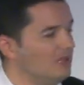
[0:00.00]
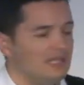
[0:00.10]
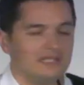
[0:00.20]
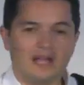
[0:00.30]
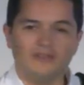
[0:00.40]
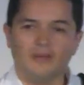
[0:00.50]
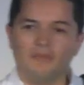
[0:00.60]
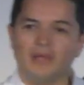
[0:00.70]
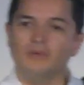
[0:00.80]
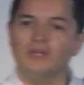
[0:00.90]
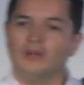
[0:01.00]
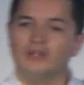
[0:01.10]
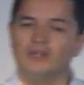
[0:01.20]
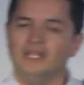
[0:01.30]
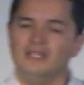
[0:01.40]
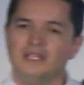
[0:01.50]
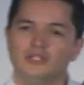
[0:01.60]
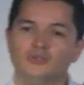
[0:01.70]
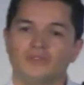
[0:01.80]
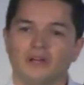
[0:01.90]
is, we discovered a penguin
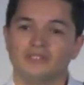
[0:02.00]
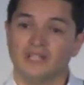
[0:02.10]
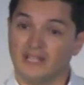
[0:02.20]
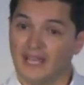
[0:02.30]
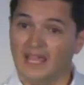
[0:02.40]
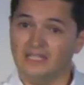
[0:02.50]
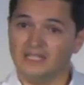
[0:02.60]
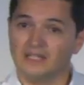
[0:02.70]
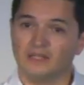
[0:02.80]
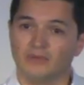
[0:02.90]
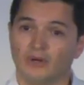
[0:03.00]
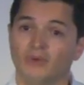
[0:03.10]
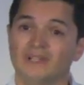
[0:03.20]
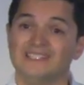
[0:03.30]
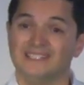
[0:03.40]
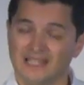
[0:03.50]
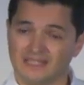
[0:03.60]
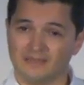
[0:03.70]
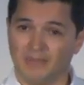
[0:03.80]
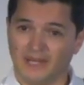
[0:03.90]
colony in 2008. There were only
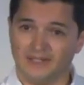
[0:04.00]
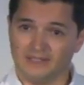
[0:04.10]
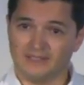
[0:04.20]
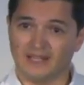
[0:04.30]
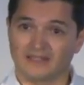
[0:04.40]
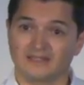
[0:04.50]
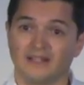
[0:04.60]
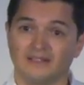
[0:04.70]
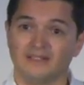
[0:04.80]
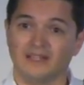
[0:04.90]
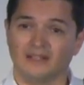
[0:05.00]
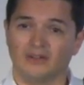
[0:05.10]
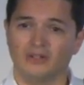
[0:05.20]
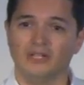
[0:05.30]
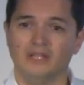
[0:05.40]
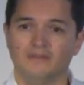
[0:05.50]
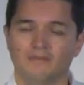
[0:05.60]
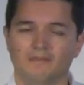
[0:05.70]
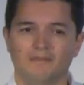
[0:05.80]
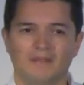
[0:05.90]
six pairs that started that
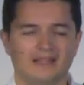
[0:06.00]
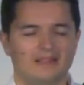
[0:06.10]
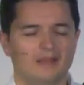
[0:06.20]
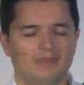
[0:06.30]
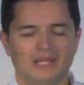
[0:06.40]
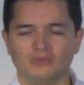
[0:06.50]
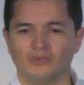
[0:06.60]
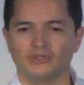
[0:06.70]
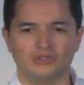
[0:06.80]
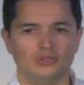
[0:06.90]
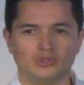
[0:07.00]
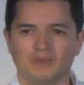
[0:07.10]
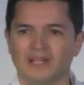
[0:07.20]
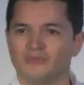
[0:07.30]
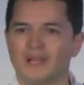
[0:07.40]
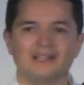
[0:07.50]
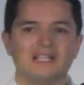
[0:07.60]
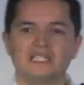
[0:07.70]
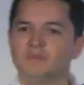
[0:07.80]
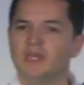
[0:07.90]
colony, but the place was used by
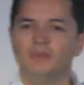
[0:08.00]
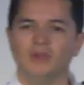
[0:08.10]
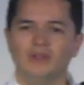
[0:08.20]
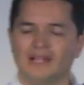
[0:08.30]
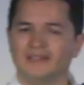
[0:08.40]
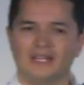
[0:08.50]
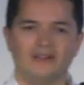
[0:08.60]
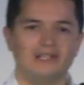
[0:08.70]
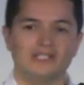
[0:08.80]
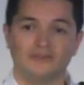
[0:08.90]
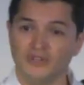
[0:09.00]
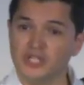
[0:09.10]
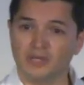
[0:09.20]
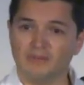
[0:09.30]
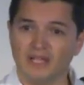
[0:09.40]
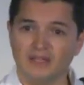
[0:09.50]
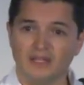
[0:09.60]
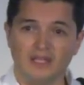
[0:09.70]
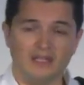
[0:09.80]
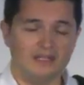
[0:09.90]
reckless people and careless
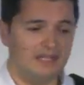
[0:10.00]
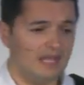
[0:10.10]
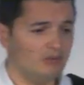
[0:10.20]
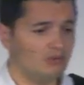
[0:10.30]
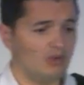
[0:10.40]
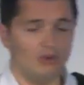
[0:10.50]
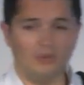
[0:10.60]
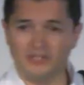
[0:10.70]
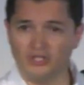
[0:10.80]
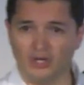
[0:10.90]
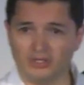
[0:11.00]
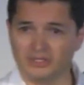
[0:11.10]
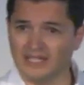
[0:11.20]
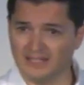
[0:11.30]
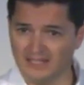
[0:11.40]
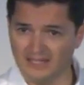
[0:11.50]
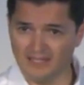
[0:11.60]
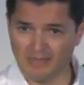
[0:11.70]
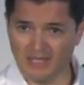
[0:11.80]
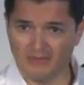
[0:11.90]
fishermen. They would go with dogs that
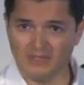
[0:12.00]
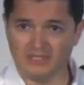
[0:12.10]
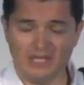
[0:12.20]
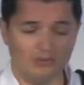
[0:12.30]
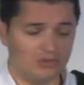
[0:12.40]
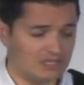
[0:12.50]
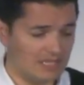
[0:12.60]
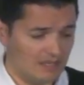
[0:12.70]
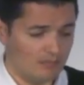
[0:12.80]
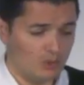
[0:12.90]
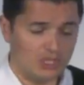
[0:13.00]
killed the penguins. They would set